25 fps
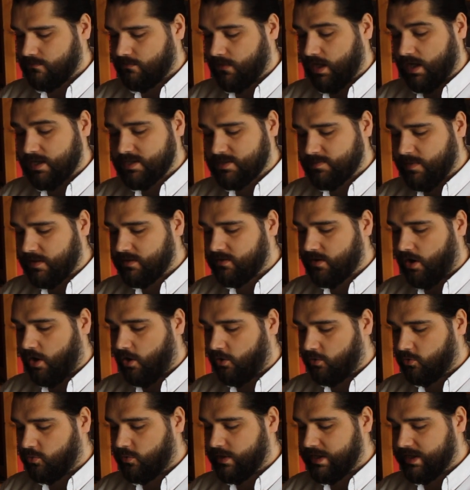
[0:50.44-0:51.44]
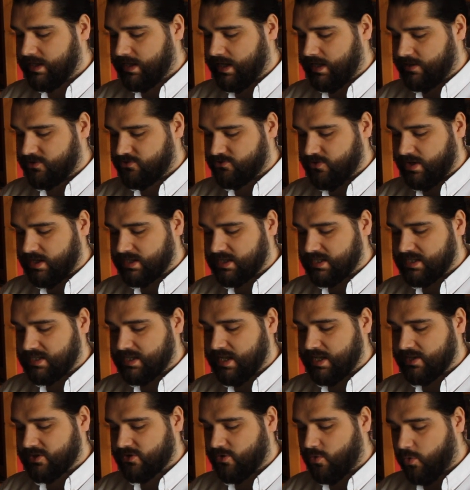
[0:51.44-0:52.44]
I spent the whole weekend trying to
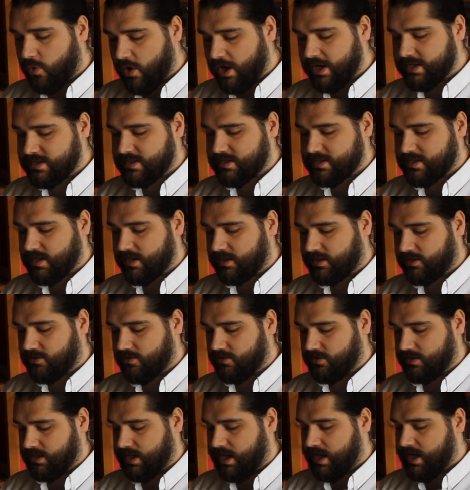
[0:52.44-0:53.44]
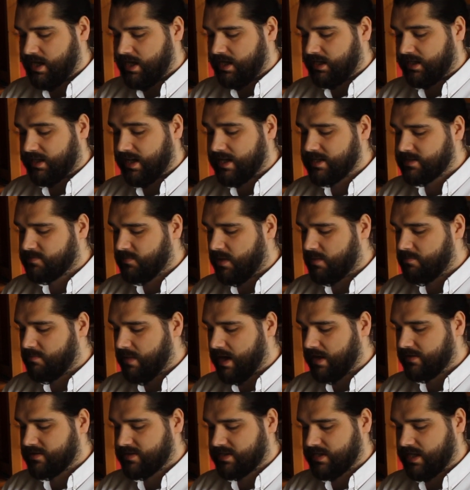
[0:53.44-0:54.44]
stay as quiet as I could in case my
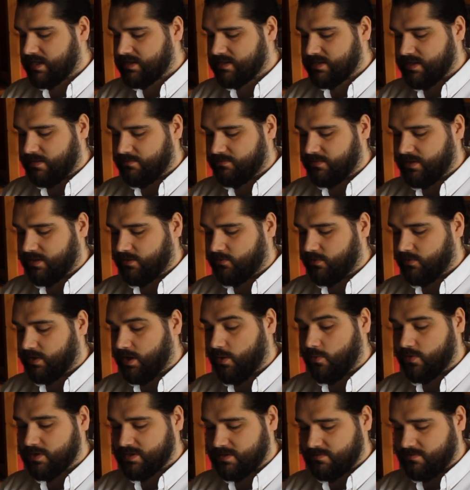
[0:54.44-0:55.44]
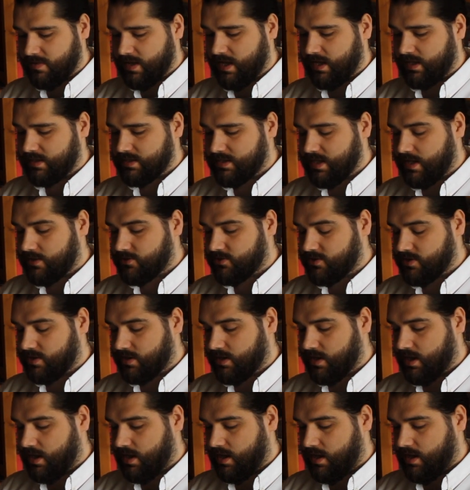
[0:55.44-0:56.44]
mouth said something when I wasn't paying attention,
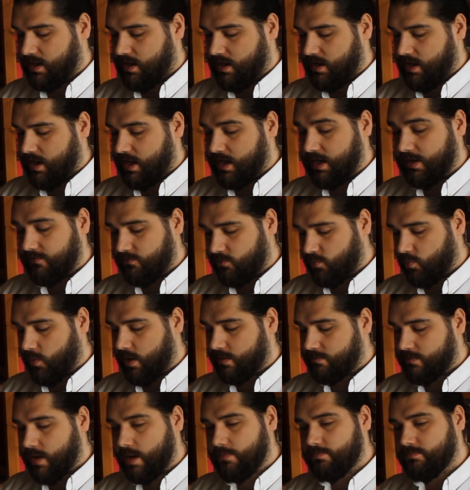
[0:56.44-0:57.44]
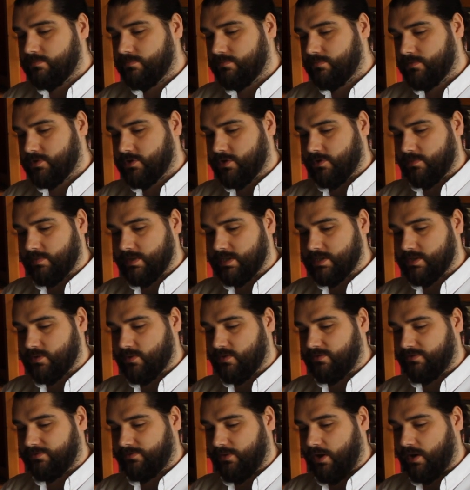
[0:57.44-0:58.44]
and even when Mum took me to a
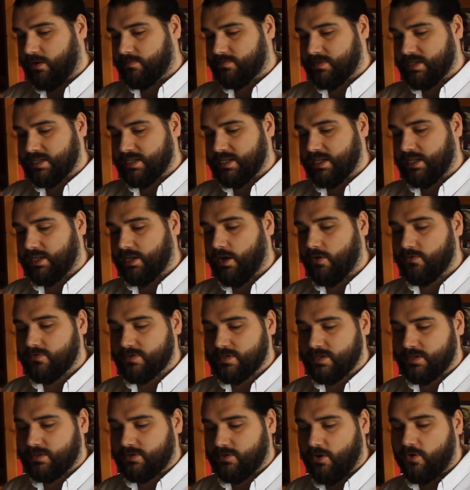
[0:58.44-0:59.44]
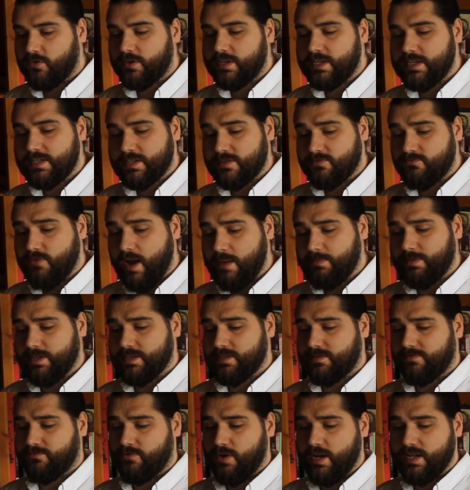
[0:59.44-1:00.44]
farm to see goats and donkeys and rabbits
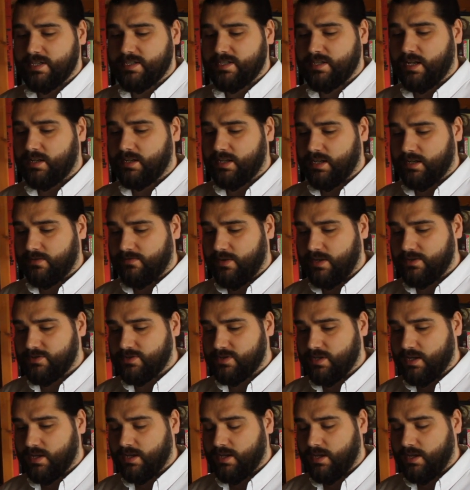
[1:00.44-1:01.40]
for our Sunday adventure,